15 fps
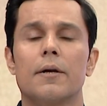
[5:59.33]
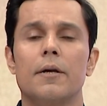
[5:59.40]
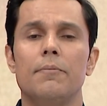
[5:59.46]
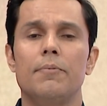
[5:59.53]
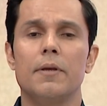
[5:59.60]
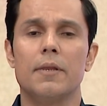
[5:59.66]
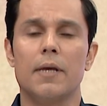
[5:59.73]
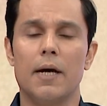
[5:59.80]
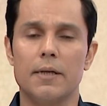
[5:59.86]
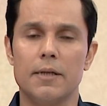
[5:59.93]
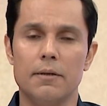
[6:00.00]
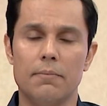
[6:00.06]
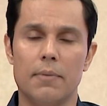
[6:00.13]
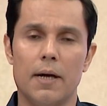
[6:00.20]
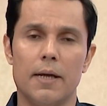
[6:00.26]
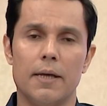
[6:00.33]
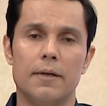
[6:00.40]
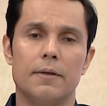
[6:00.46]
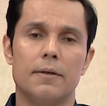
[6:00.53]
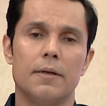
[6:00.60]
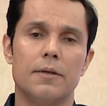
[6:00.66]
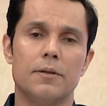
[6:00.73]
keeping that in
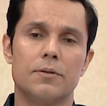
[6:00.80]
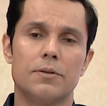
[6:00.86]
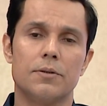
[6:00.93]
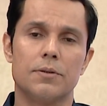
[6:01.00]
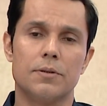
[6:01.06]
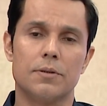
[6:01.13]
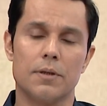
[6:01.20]
mind, his